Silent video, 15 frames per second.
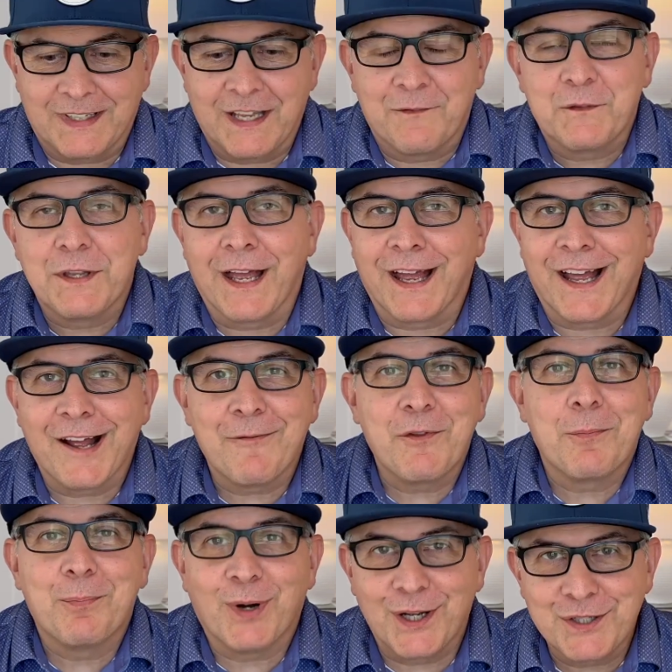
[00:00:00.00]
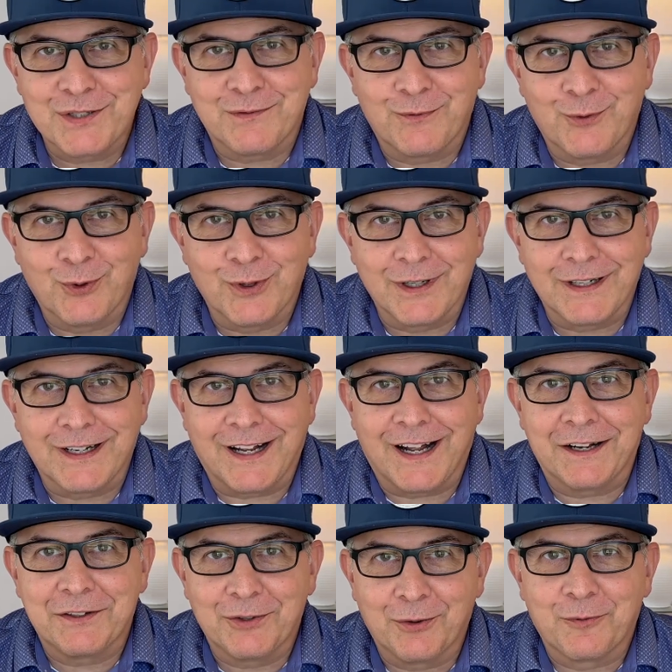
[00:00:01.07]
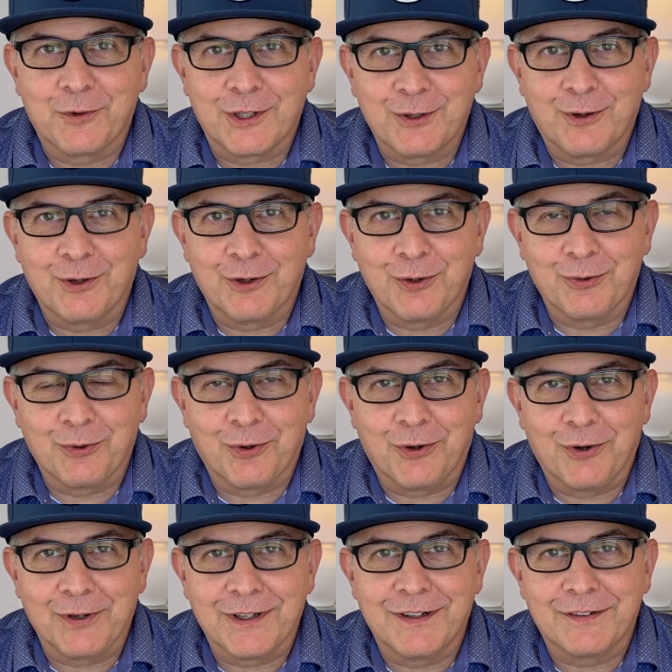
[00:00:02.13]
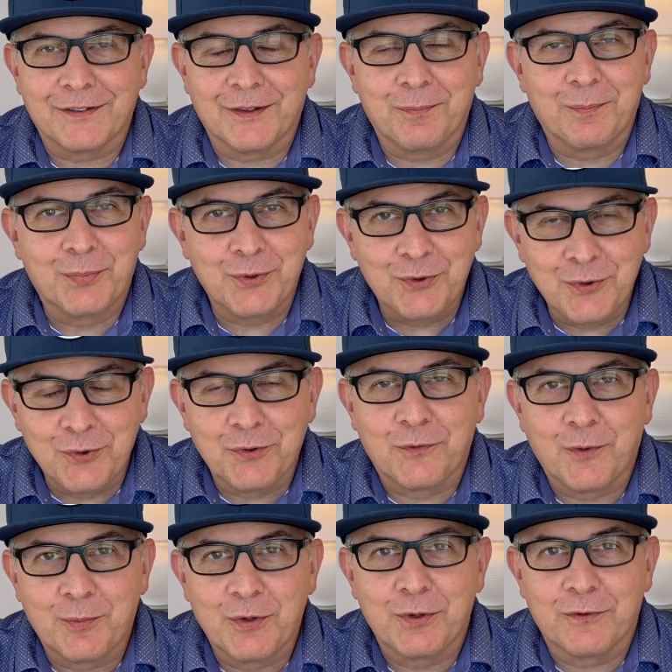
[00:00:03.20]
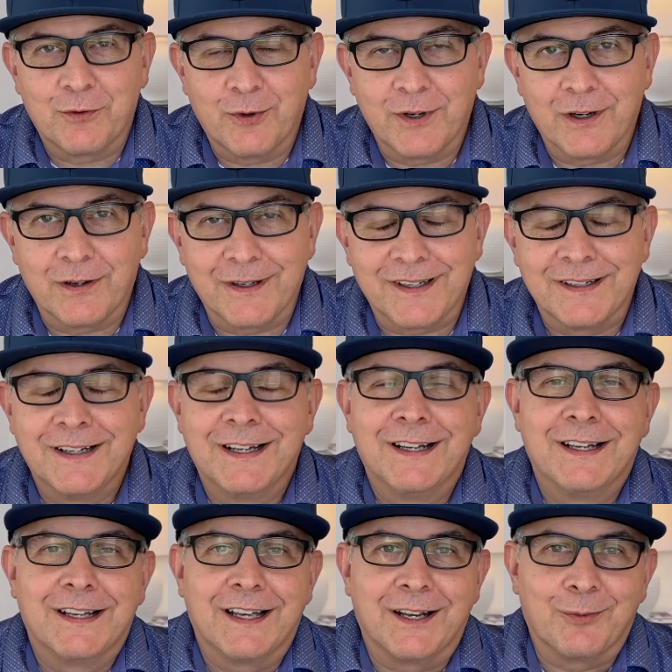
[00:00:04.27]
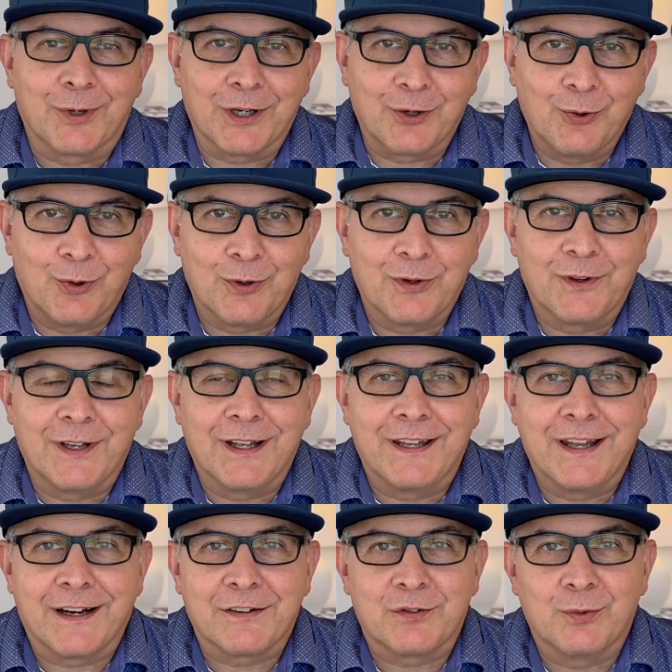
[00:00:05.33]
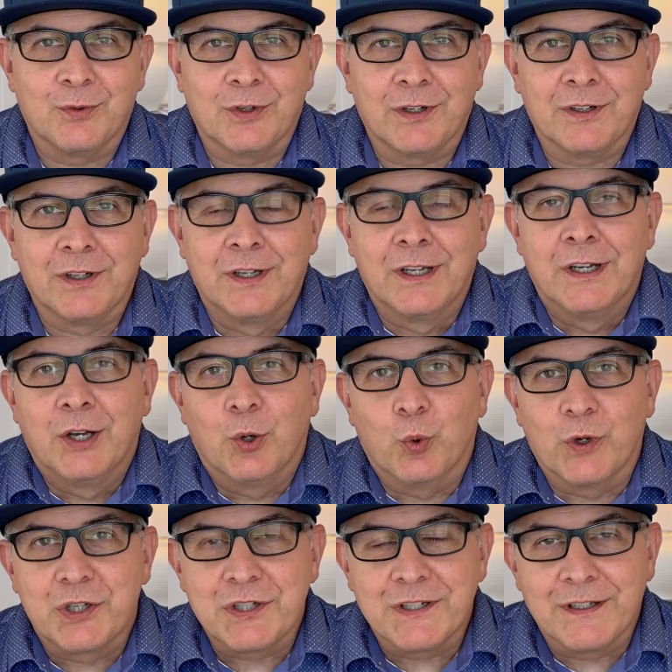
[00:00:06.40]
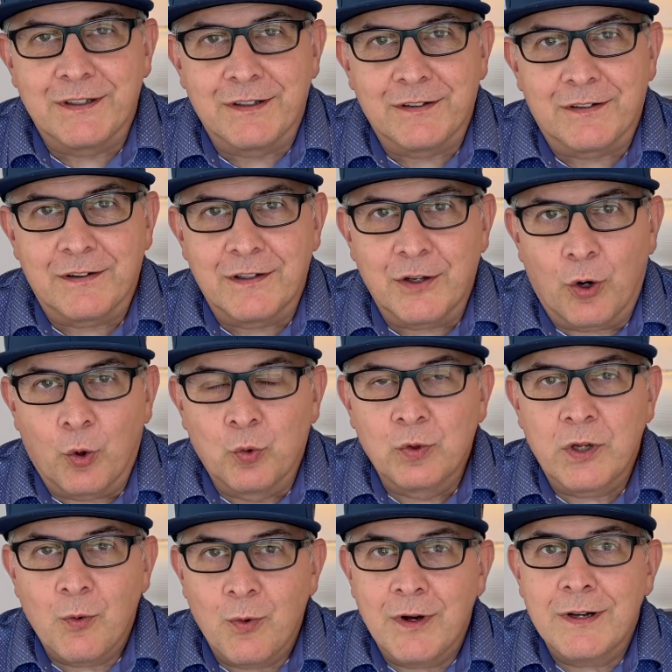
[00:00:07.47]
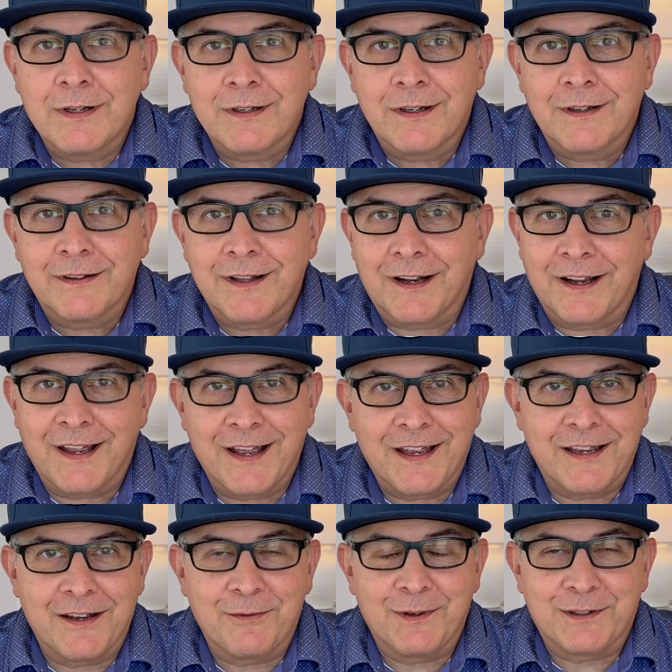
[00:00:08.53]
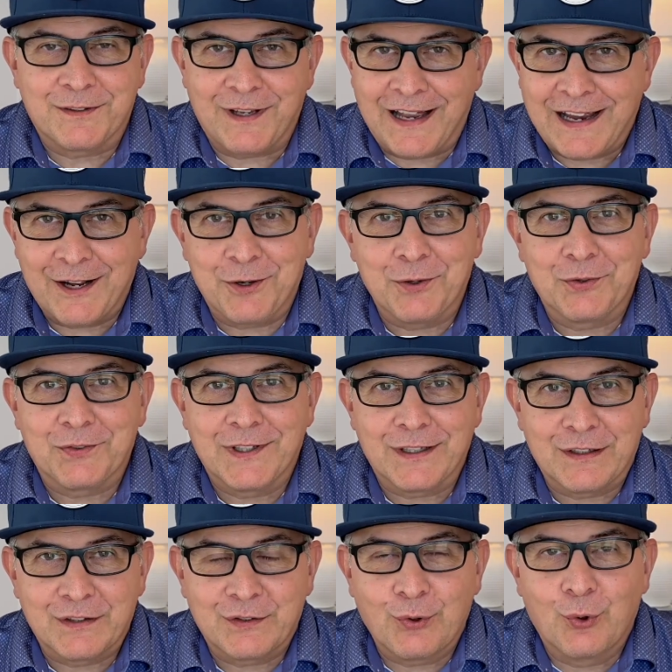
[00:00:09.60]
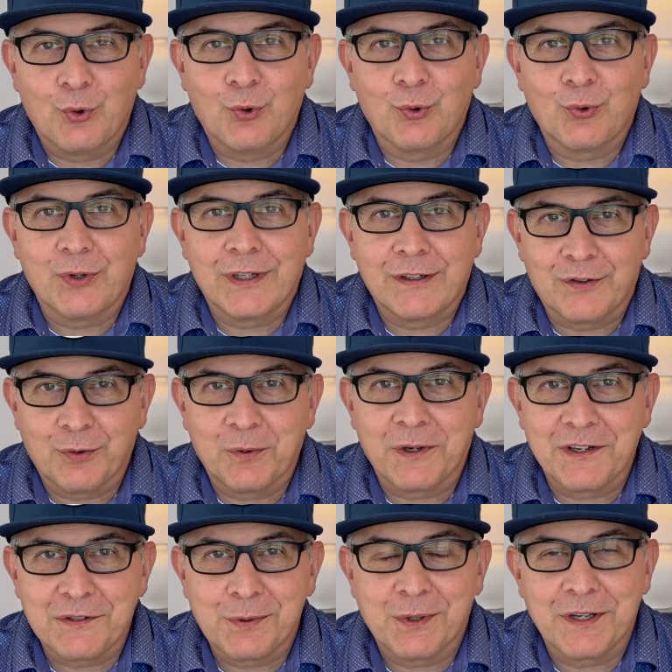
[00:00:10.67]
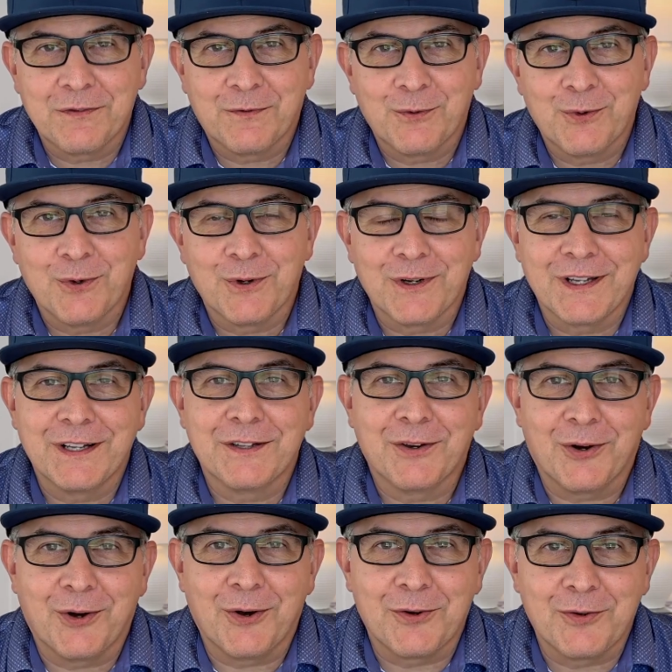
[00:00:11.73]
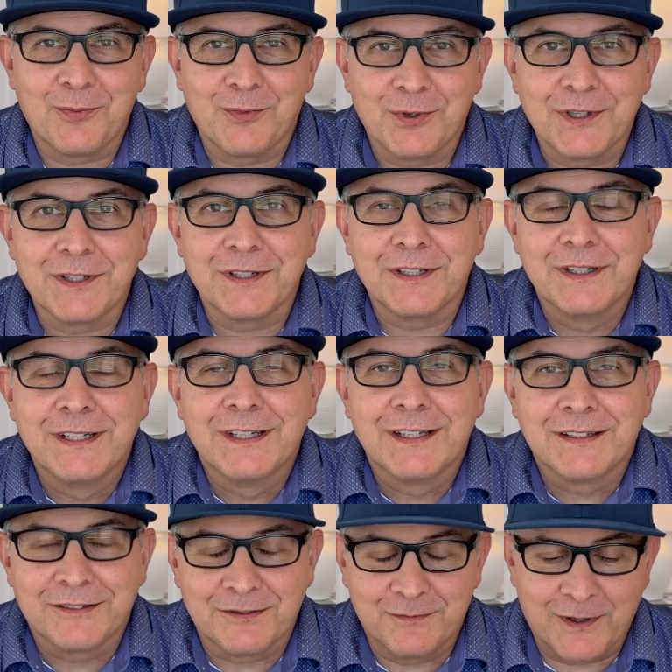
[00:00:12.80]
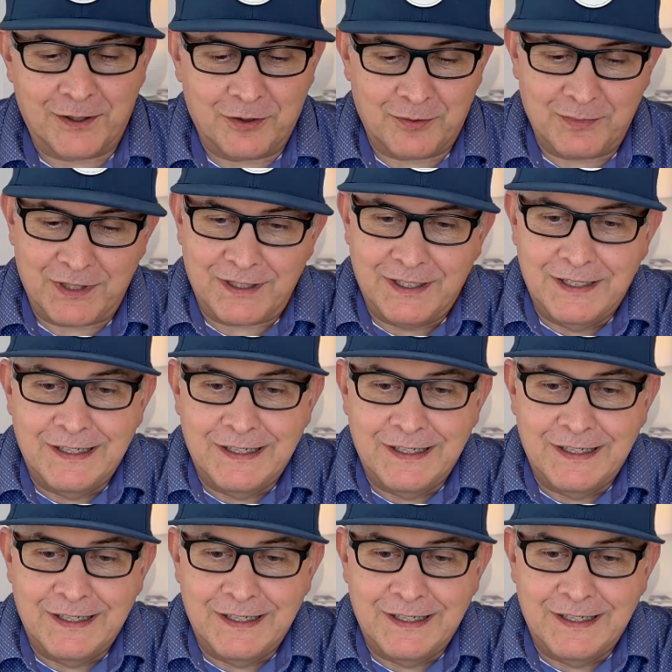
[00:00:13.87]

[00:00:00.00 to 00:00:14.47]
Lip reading: if you have the budget for it, I don't think you can go wrong. It's a beautiful, beautiful area. And we're gonna go on to the next one, which is the only one that I have as a house that sold in 2024 in the Autumn Run development.